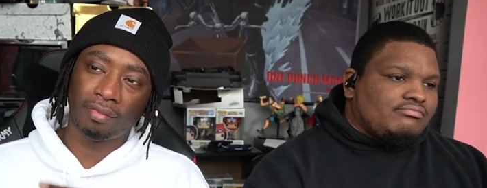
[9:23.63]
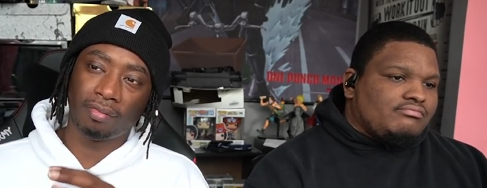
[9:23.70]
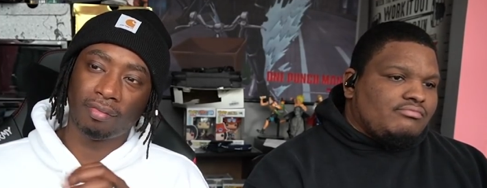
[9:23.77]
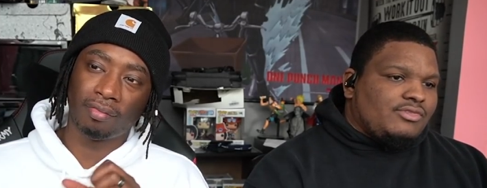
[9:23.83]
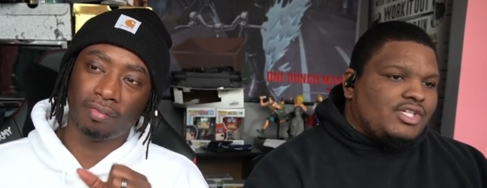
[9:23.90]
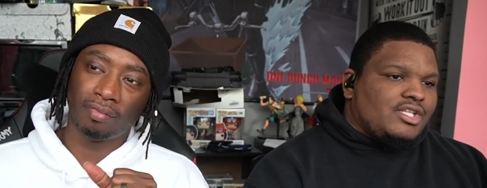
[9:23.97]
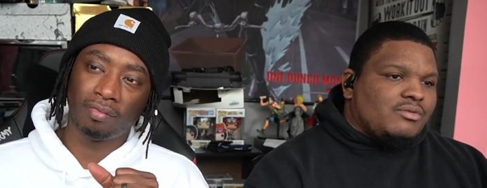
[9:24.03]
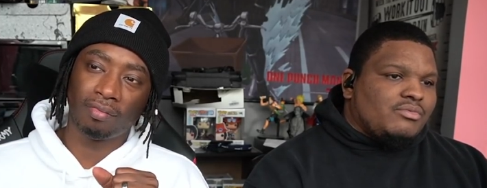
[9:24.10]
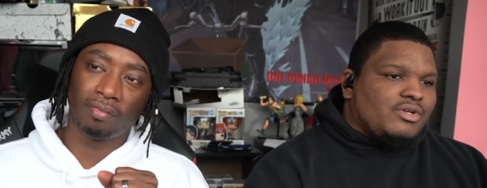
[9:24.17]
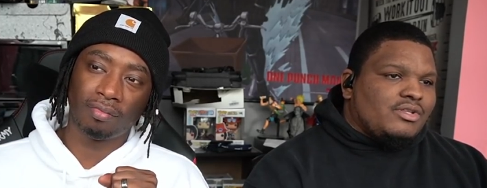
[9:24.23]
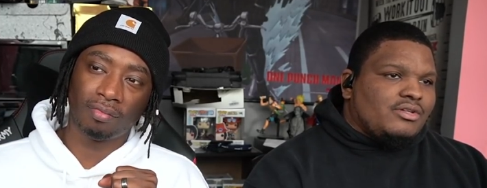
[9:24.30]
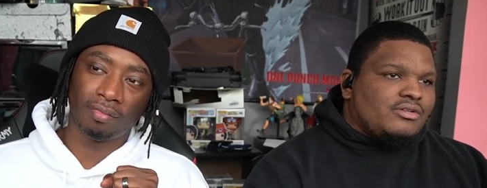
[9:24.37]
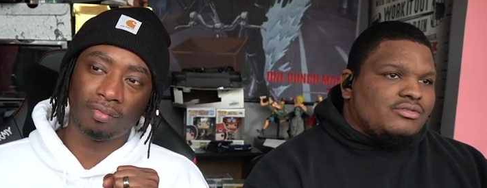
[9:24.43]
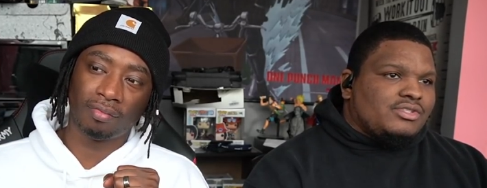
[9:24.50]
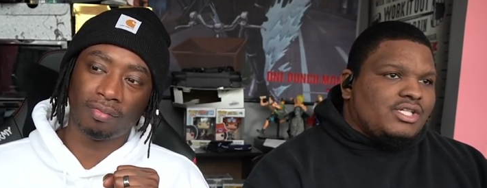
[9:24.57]
Speaker 1: The other hmm.
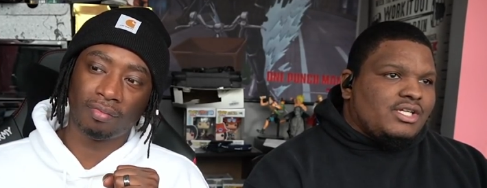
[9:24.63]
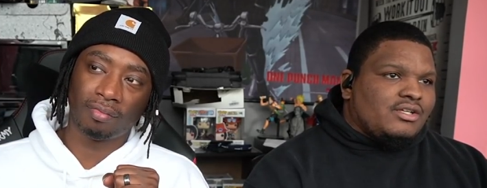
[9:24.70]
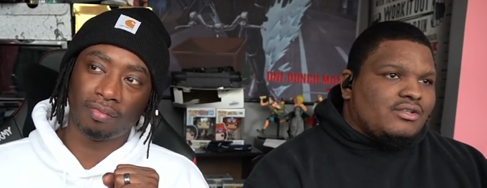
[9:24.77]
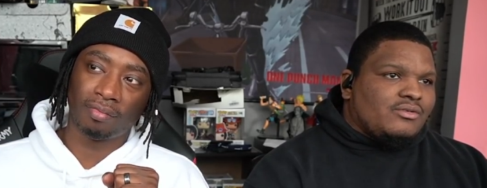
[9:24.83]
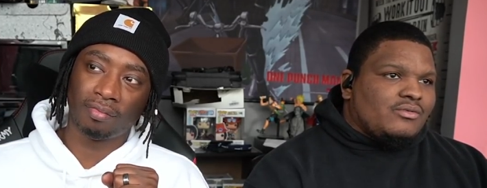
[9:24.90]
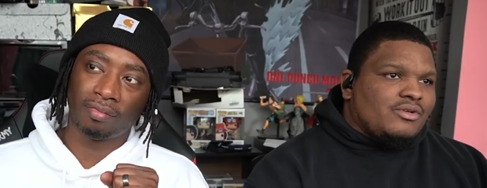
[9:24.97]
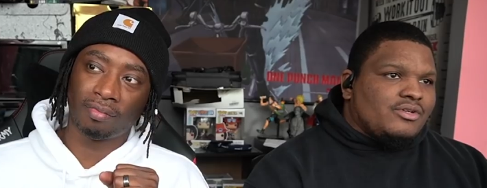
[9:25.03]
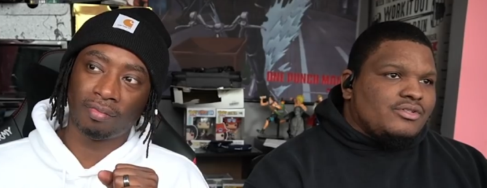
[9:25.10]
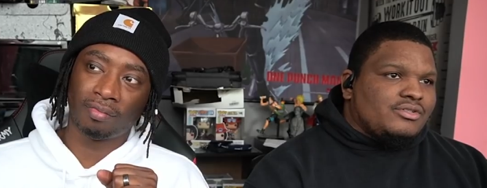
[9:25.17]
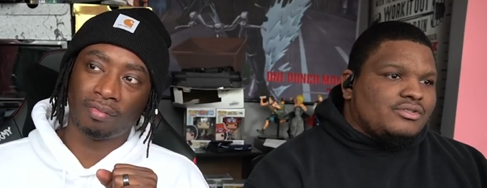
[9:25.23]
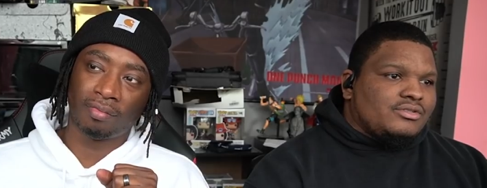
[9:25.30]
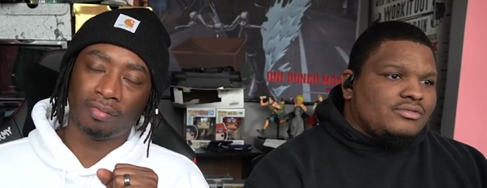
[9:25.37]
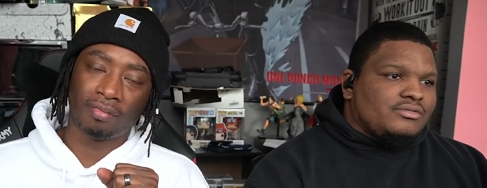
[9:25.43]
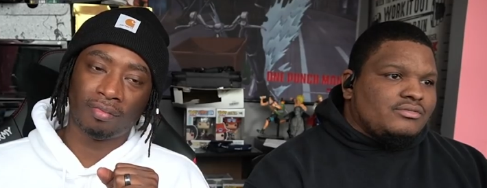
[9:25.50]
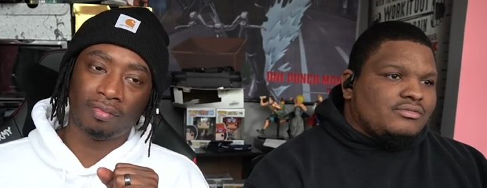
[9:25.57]
brother gonna take it the worst.
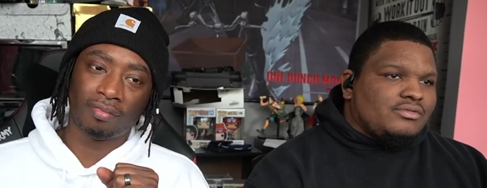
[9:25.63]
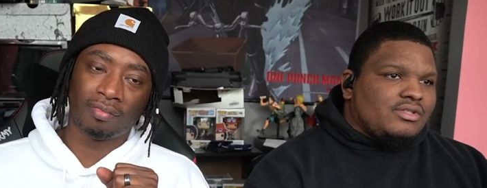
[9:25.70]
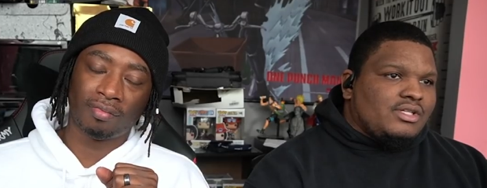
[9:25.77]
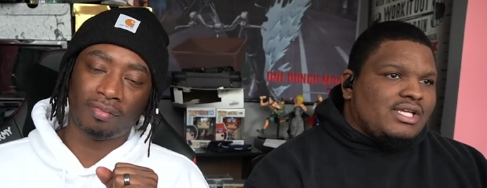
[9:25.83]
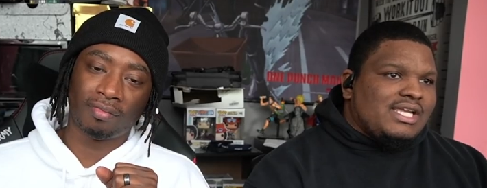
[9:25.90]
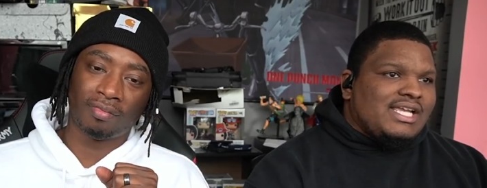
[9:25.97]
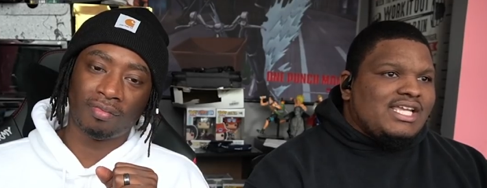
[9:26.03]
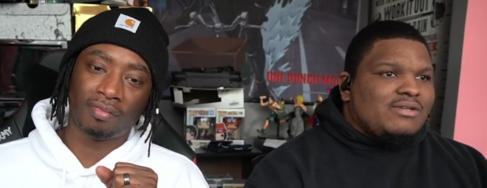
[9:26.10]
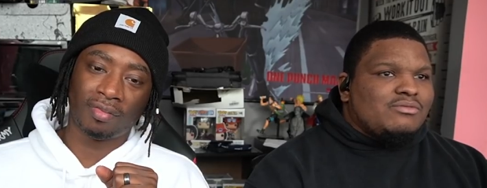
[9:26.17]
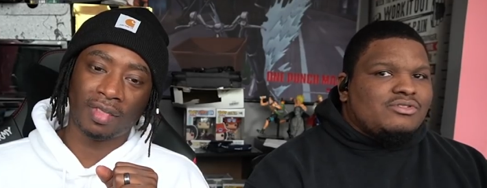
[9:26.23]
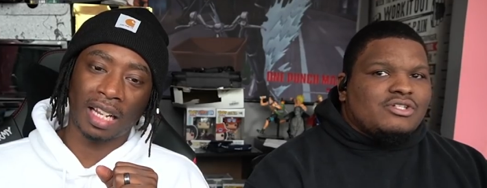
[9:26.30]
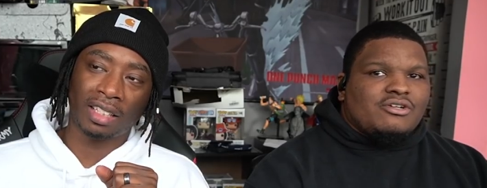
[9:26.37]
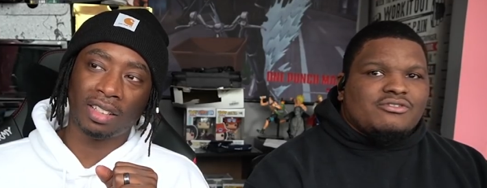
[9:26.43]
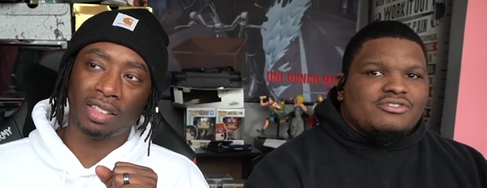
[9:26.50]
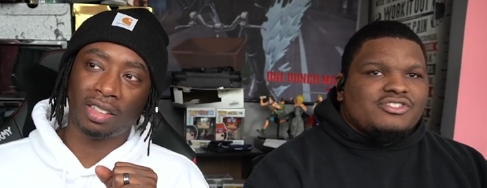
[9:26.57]
And he was
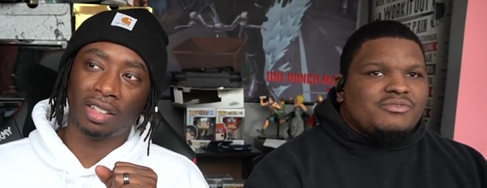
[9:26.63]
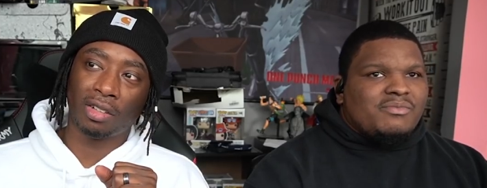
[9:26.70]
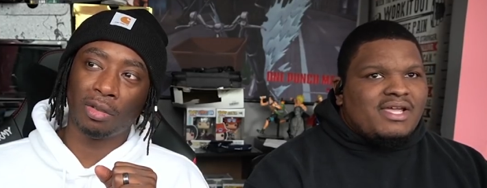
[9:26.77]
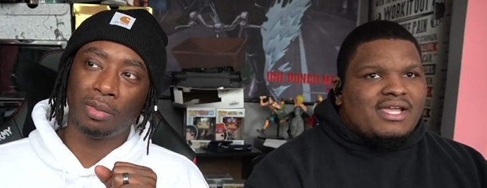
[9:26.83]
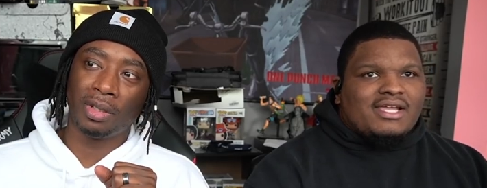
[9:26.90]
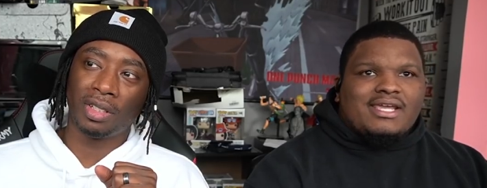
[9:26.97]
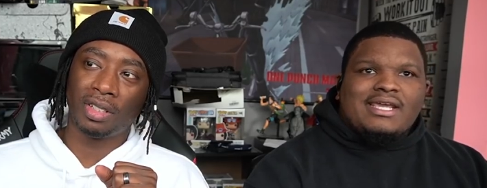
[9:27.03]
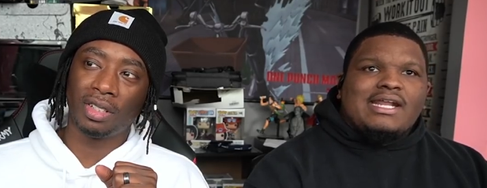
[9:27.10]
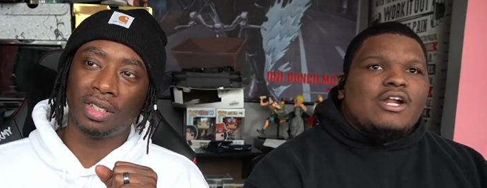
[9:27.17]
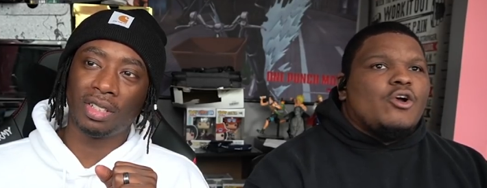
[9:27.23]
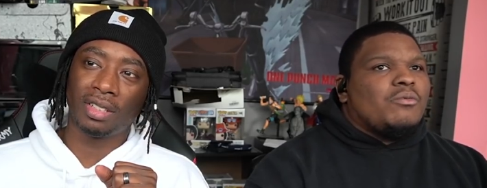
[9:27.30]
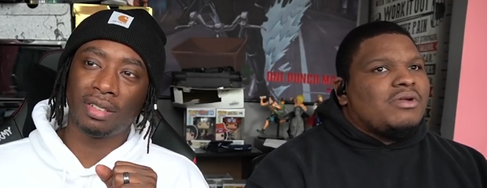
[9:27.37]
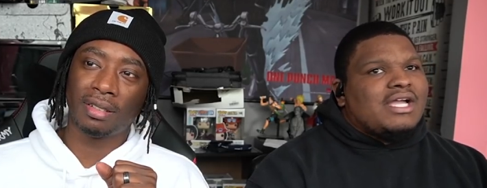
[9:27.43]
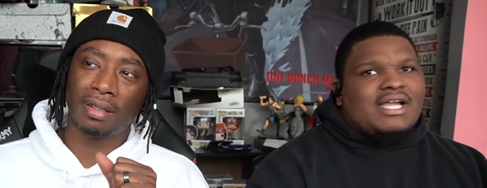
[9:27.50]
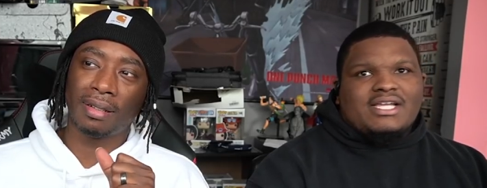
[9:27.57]
talking smack. And I
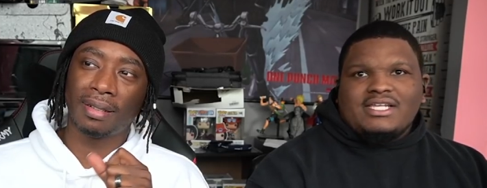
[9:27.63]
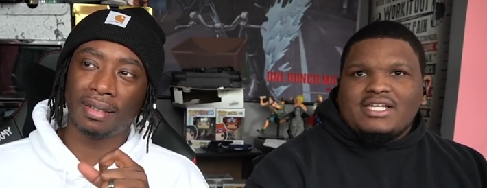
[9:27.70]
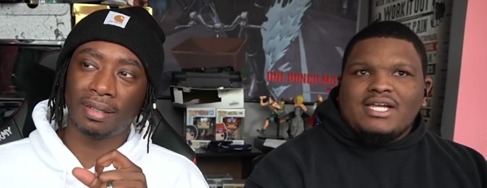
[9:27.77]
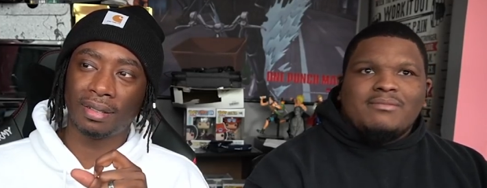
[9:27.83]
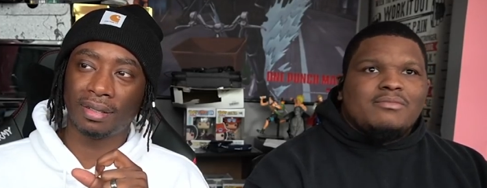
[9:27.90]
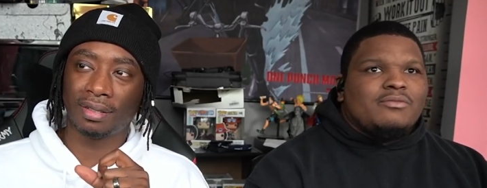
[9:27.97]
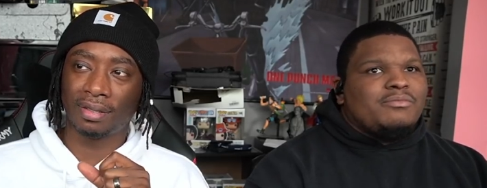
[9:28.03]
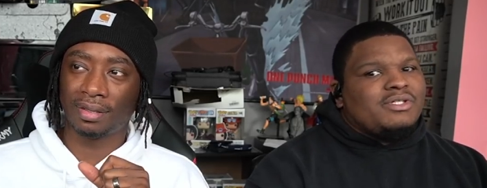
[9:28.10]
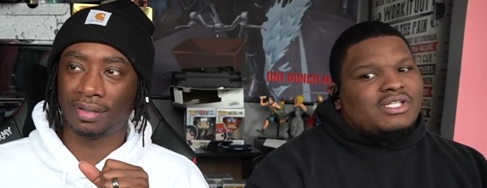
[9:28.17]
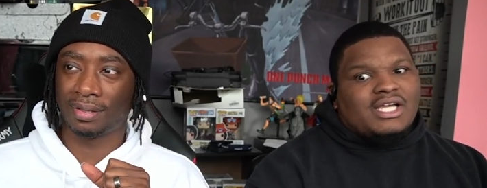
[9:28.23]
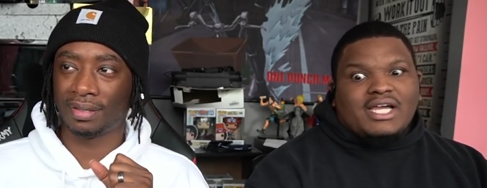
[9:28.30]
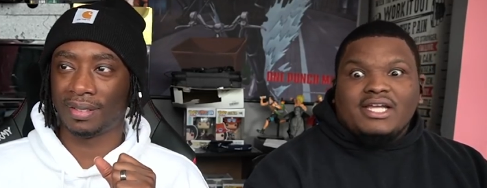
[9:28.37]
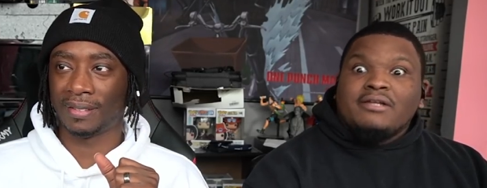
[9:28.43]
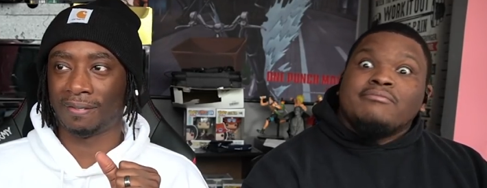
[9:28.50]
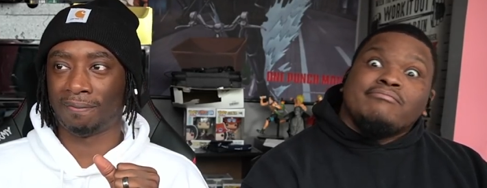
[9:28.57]
hope Kageyama be
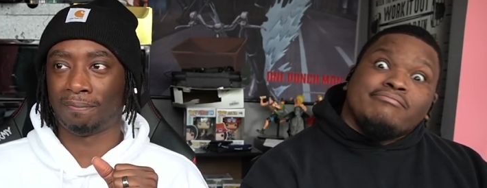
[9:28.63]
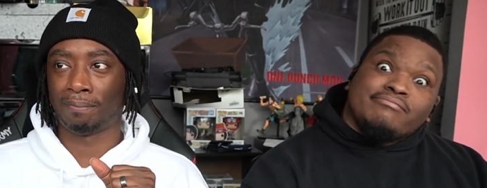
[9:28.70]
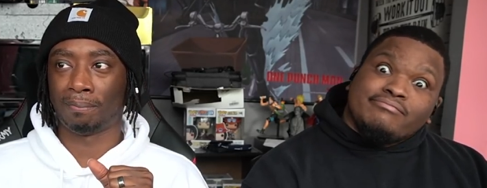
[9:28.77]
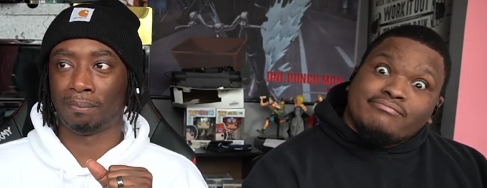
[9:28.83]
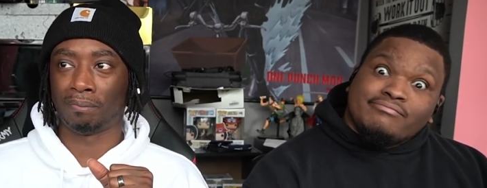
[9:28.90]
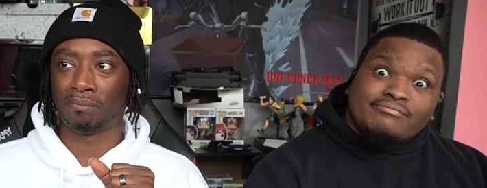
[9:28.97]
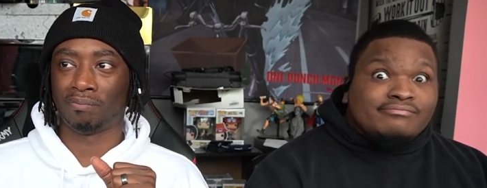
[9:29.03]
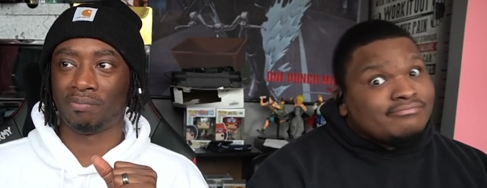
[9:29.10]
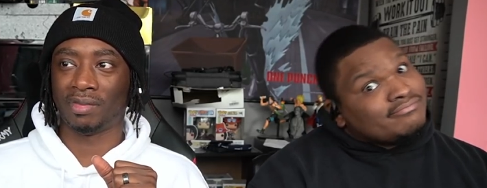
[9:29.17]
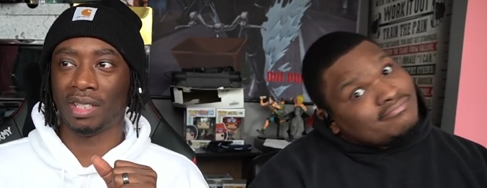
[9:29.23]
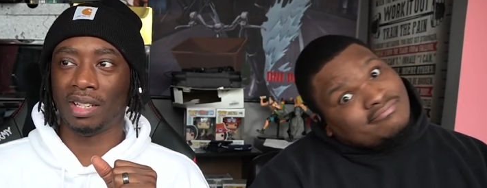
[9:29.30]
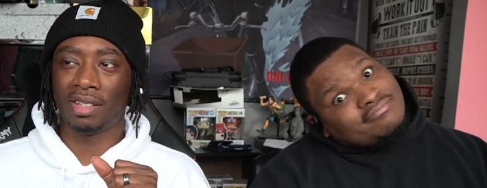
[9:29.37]
like, what,